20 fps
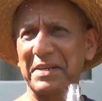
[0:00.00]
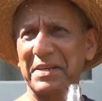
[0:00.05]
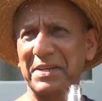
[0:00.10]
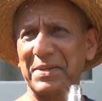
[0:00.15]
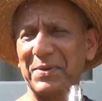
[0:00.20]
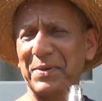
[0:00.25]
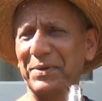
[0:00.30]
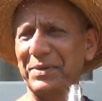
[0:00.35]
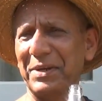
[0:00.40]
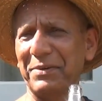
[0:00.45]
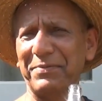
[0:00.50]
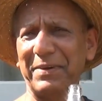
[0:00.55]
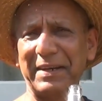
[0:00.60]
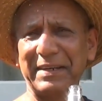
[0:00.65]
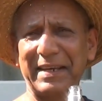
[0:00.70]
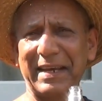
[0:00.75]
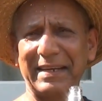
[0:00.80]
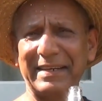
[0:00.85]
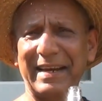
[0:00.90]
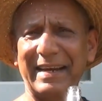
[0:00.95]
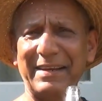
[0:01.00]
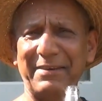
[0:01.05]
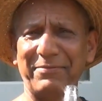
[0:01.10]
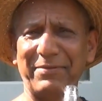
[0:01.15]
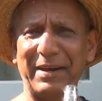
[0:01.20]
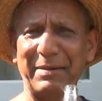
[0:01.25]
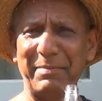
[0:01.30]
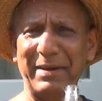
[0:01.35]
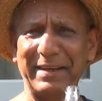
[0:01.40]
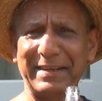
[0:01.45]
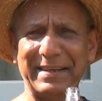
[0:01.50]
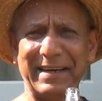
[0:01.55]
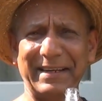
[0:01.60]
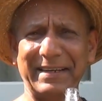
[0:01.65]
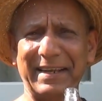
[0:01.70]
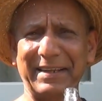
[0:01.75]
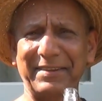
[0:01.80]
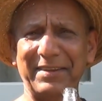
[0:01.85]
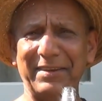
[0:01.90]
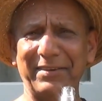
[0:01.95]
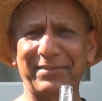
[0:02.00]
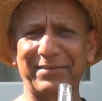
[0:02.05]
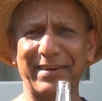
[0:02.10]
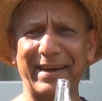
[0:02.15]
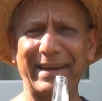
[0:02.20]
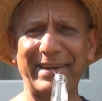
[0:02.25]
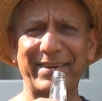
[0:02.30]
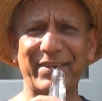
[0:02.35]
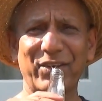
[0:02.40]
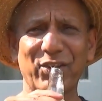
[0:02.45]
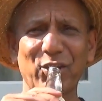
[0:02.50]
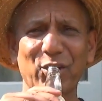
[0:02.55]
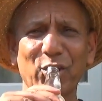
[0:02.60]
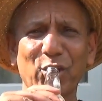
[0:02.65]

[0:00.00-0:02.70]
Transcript: Don't know if I'll get any filming done at this rate.